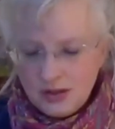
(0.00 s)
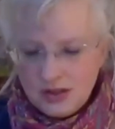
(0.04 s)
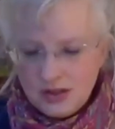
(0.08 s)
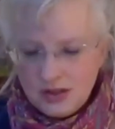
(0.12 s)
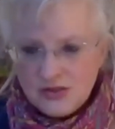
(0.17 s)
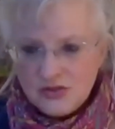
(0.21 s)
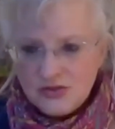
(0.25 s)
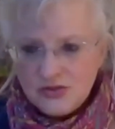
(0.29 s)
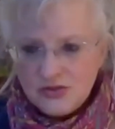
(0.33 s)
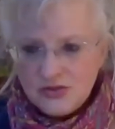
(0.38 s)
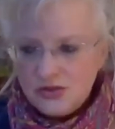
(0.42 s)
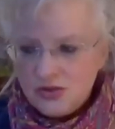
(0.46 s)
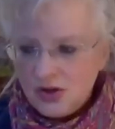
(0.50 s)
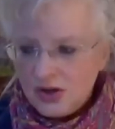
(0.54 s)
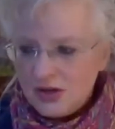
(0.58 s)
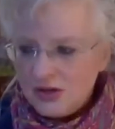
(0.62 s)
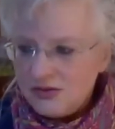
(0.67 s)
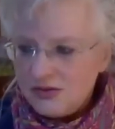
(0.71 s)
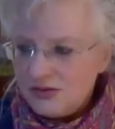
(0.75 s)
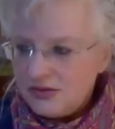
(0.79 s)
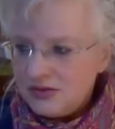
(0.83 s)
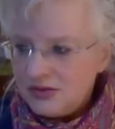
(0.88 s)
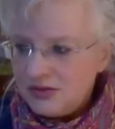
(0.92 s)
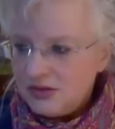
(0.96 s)
It's
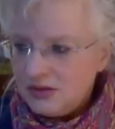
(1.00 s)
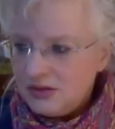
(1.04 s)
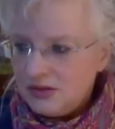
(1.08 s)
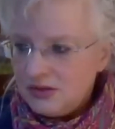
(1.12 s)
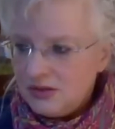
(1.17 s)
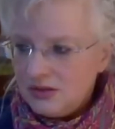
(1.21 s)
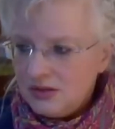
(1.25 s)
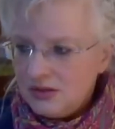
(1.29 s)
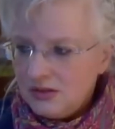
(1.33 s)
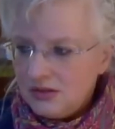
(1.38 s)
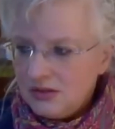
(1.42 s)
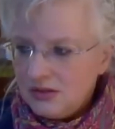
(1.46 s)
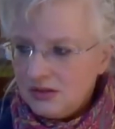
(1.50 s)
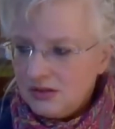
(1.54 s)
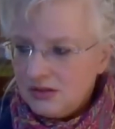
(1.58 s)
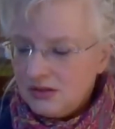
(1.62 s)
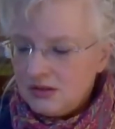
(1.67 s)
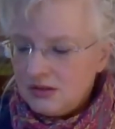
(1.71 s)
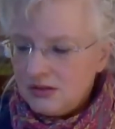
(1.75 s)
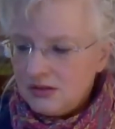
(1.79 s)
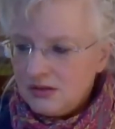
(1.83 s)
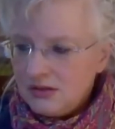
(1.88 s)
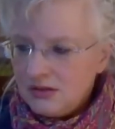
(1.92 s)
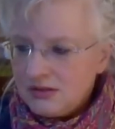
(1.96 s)
just
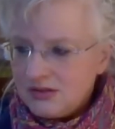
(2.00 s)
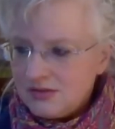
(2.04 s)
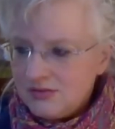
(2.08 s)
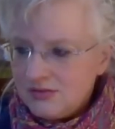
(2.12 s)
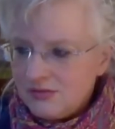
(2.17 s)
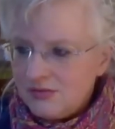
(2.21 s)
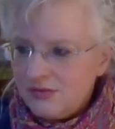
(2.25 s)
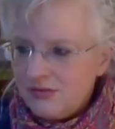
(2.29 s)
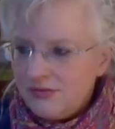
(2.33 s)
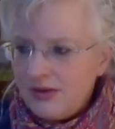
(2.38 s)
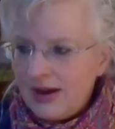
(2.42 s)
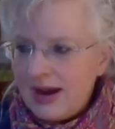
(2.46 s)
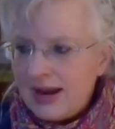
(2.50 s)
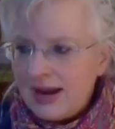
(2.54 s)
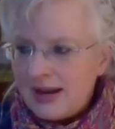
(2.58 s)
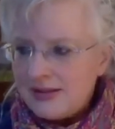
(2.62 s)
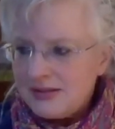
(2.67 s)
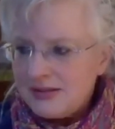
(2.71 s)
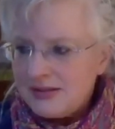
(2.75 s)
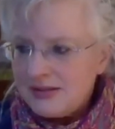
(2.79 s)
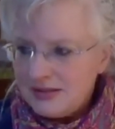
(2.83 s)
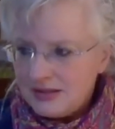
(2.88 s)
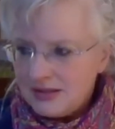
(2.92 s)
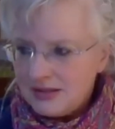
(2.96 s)
this
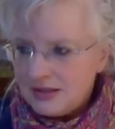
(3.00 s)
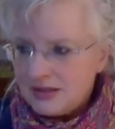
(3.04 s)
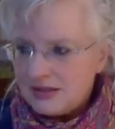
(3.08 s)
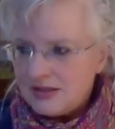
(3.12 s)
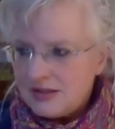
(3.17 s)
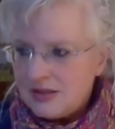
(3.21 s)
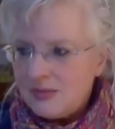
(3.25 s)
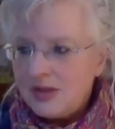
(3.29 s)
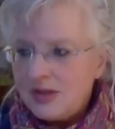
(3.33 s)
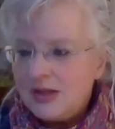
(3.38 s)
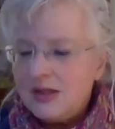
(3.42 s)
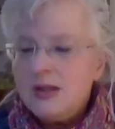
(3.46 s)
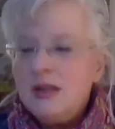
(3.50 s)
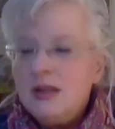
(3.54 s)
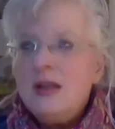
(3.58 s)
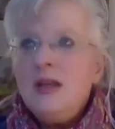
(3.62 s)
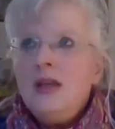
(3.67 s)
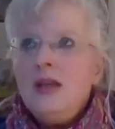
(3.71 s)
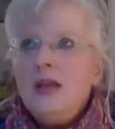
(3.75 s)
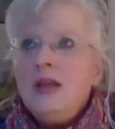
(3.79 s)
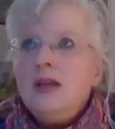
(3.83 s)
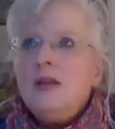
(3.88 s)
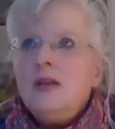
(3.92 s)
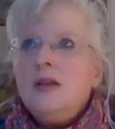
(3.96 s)
vastness. I mean,
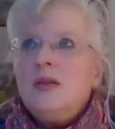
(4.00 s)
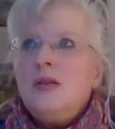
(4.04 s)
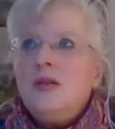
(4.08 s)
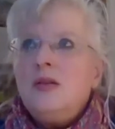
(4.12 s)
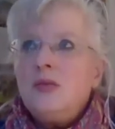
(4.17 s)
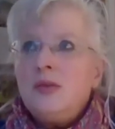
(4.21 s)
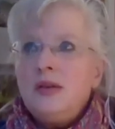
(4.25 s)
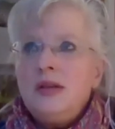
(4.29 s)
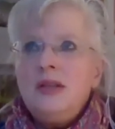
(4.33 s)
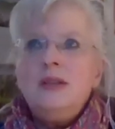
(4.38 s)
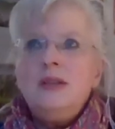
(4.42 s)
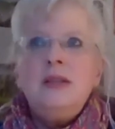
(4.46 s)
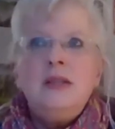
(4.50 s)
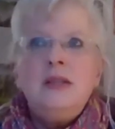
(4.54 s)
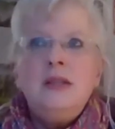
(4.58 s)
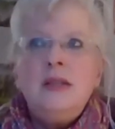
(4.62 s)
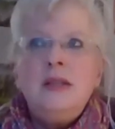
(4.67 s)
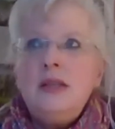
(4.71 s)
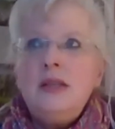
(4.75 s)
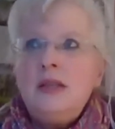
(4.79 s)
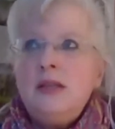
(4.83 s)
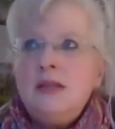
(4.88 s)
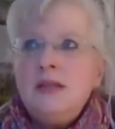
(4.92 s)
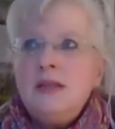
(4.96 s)
Greenland
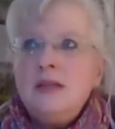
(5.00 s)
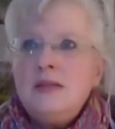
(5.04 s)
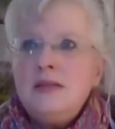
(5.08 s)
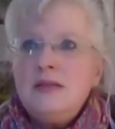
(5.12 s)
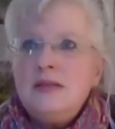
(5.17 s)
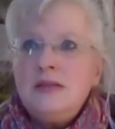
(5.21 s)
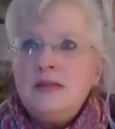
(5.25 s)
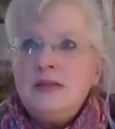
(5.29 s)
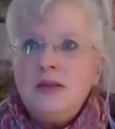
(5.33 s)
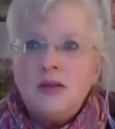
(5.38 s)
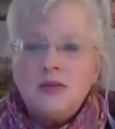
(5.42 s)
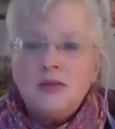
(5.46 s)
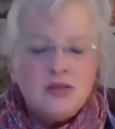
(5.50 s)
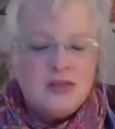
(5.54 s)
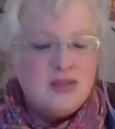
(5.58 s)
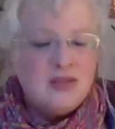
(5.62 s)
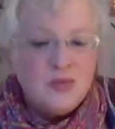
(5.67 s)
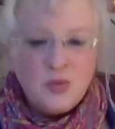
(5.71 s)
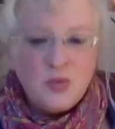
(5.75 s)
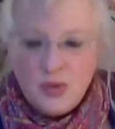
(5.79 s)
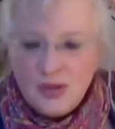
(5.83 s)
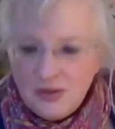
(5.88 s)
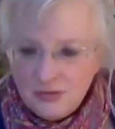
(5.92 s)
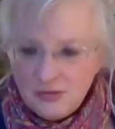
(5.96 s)
is, you know, just
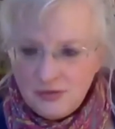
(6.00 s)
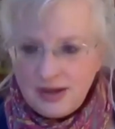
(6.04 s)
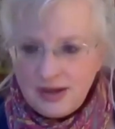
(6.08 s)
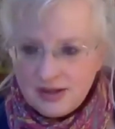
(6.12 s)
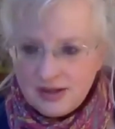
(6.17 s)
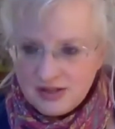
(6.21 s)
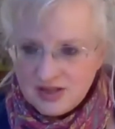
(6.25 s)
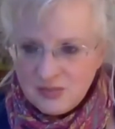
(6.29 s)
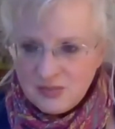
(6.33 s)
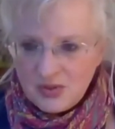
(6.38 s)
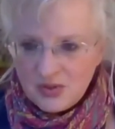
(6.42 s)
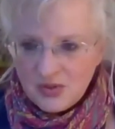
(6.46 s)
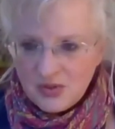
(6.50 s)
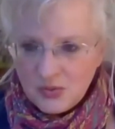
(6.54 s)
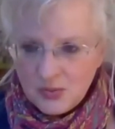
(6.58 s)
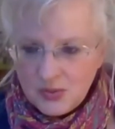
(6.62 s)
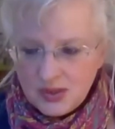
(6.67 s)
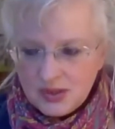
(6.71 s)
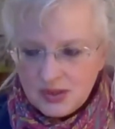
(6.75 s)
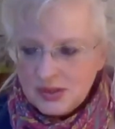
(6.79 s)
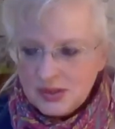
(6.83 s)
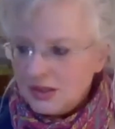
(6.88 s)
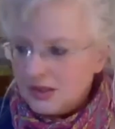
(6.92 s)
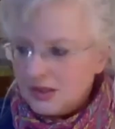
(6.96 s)
some quick facts about
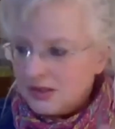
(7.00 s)
Greenland.